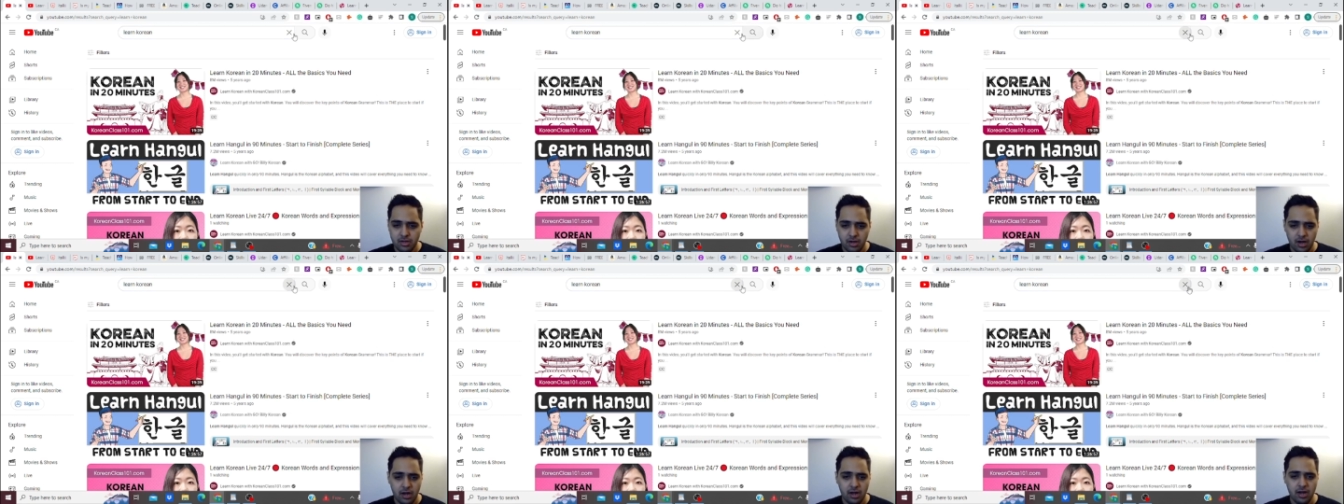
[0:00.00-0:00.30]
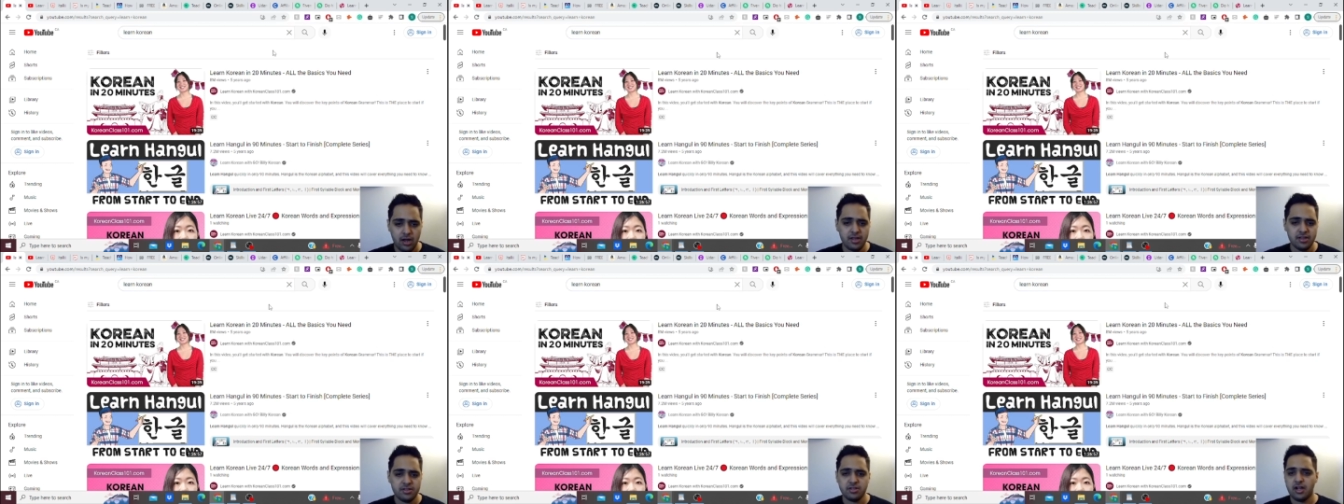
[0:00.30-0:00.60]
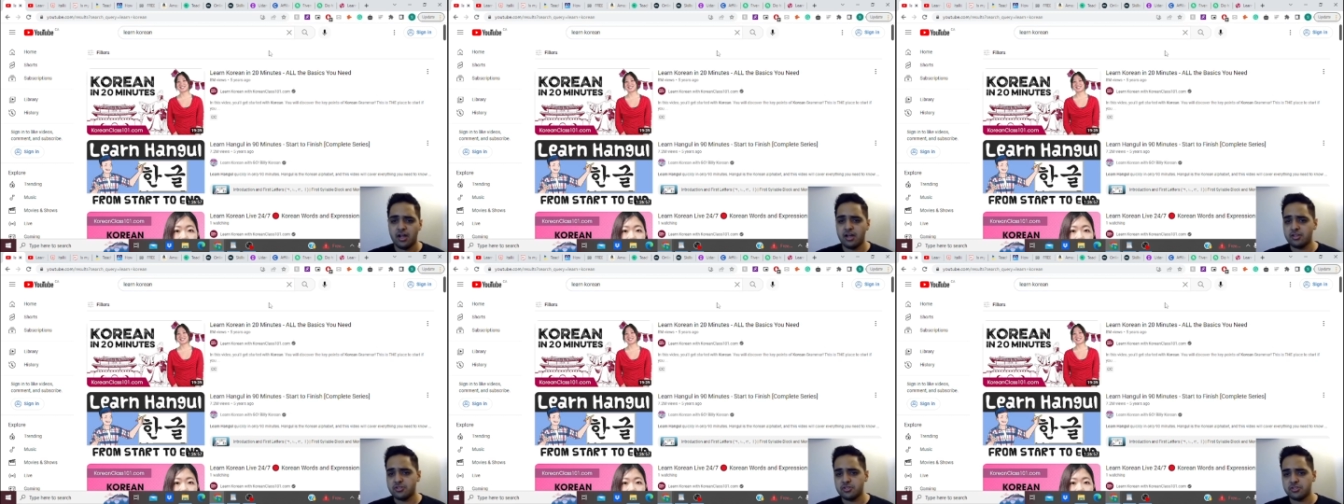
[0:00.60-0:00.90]
I
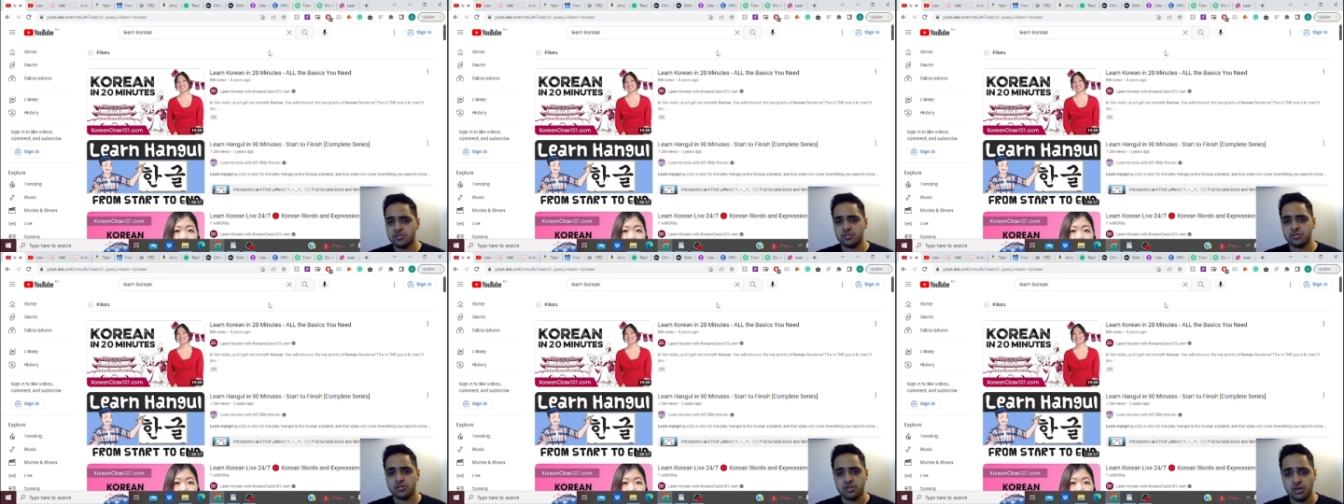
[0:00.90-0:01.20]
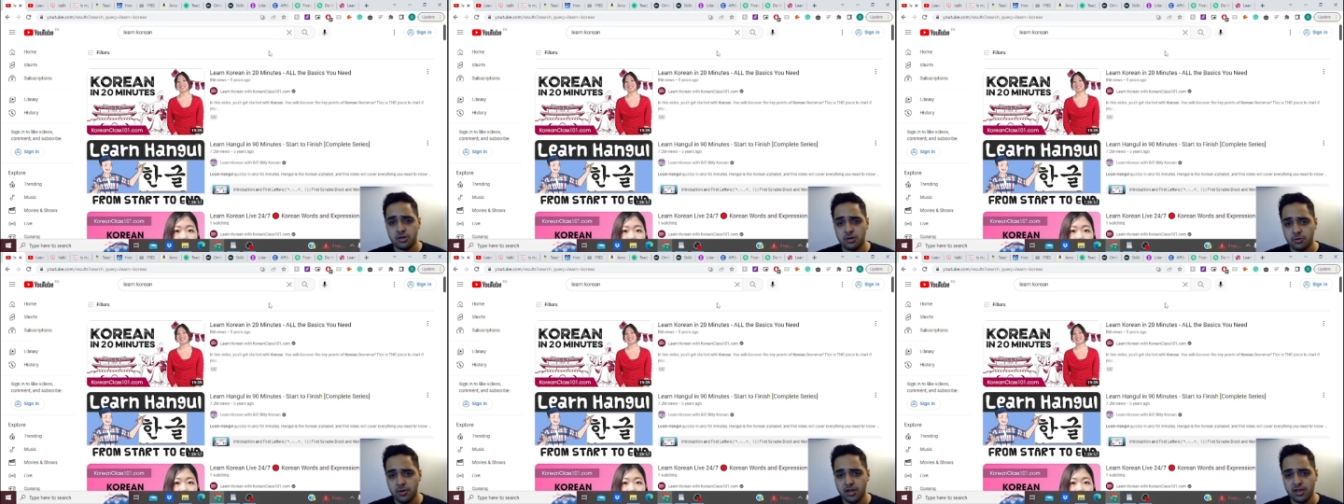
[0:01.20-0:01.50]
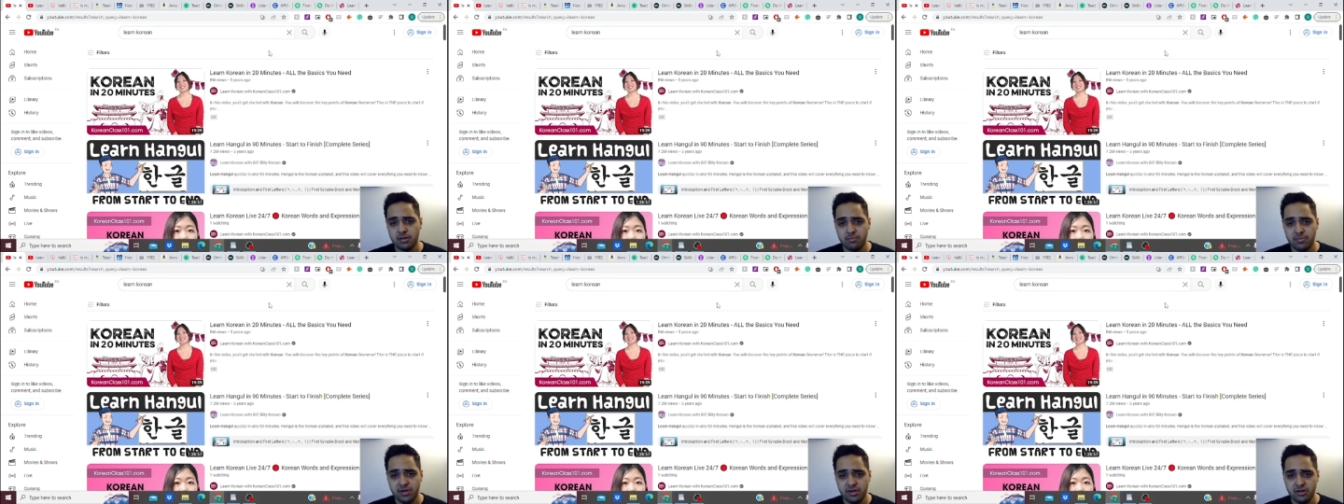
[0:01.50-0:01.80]
just
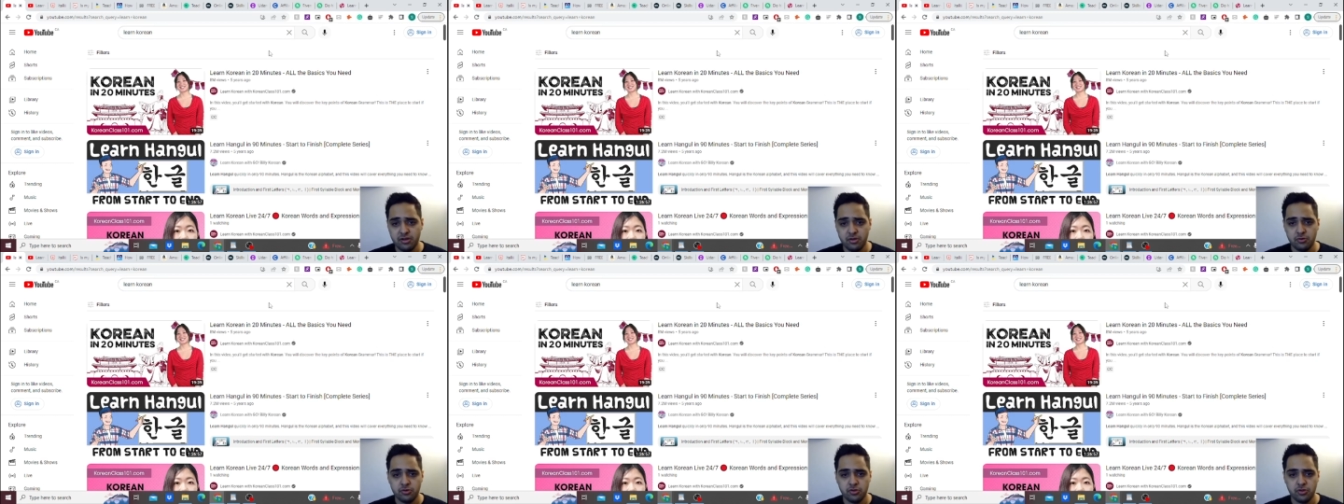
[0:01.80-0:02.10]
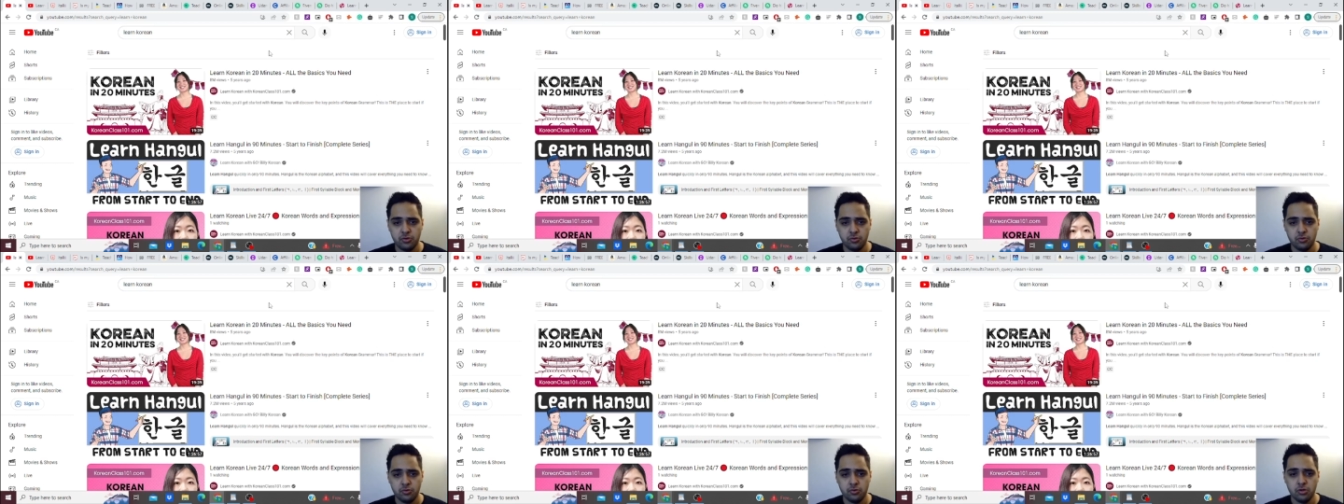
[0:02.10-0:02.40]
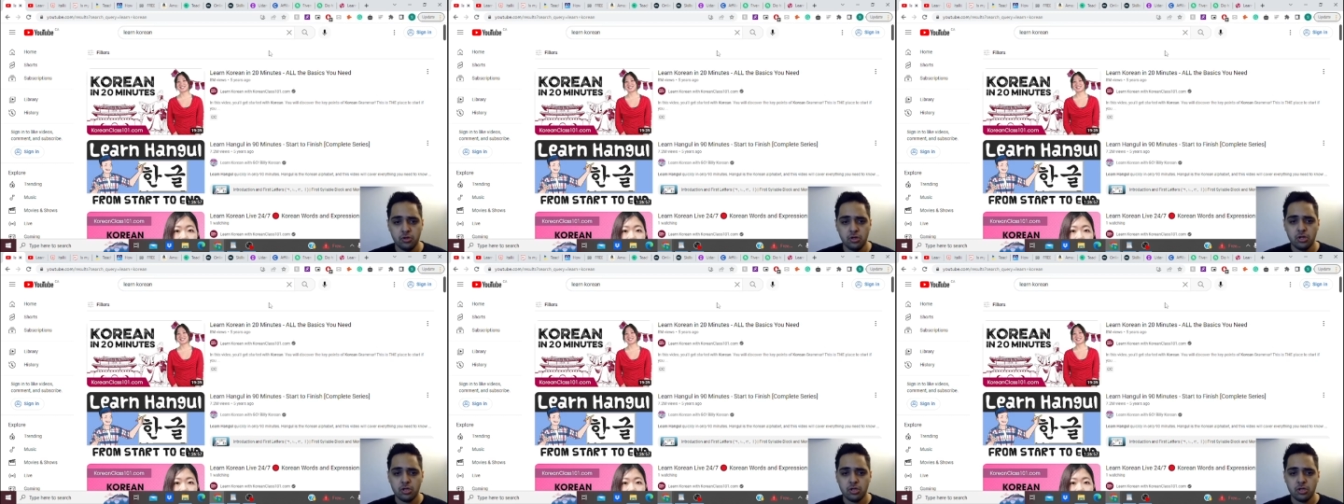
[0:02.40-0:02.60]
recommend you to